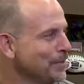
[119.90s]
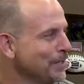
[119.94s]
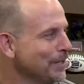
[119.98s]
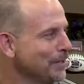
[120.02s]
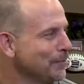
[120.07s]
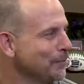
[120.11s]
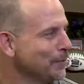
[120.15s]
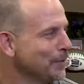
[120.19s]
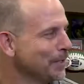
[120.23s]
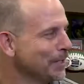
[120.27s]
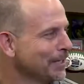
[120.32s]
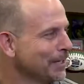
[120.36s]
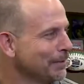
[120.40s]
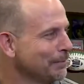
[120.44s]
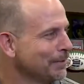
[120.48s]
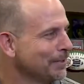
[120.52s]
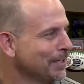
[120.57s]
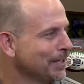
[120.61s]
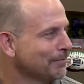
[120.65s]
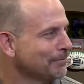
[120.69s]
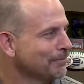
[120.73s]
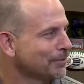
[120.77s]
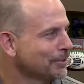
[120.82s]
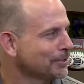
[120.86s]
You know, we came
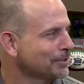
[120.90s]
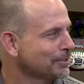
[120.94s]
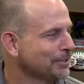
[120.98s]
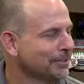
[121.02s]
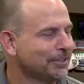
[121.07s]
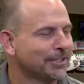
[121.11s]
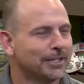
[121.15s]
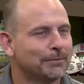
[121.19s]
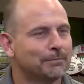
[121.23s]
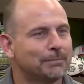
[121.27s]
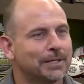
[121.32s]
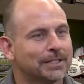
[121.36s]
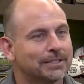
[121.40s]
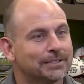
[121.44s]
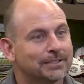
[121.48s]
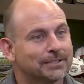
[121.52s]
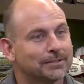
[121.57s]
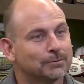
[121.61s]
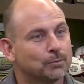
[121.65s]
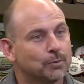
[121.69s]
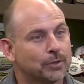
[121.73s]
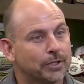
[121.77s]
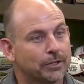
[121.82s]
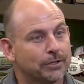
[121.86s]
in that first year and they picked
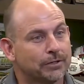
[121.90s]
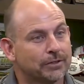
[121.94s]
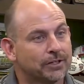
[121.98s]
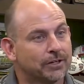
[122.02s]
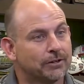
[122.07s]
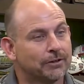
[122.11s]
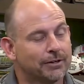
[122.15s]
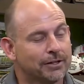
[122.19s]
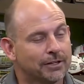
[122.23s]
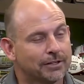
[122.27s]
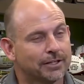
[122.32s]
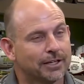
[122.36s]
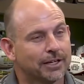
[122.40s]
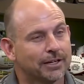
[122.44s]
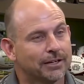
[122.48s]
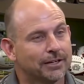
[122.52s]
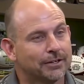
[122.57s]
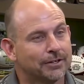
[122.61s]
us 130th out